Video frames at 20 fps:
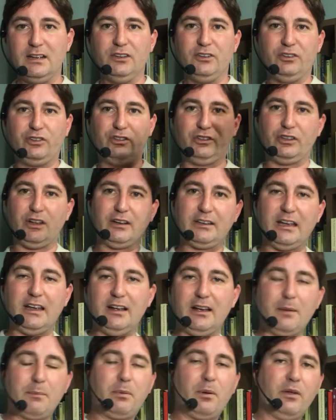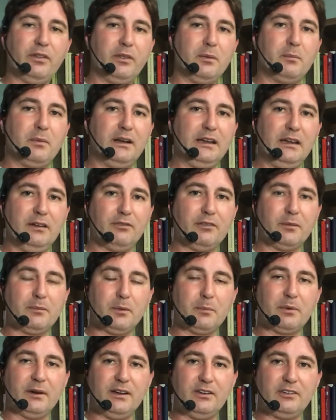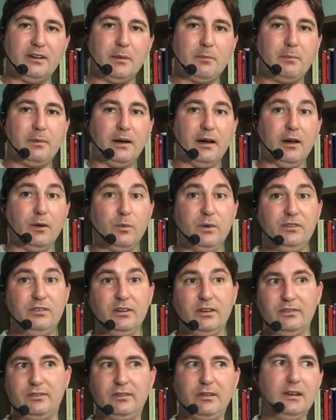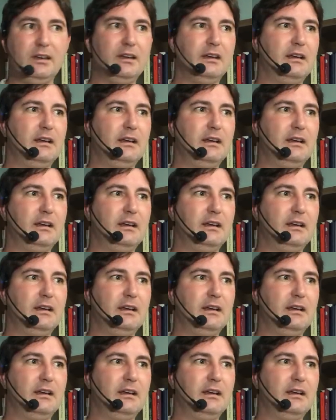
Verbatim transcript: sucking up all the money from the British Empire, which is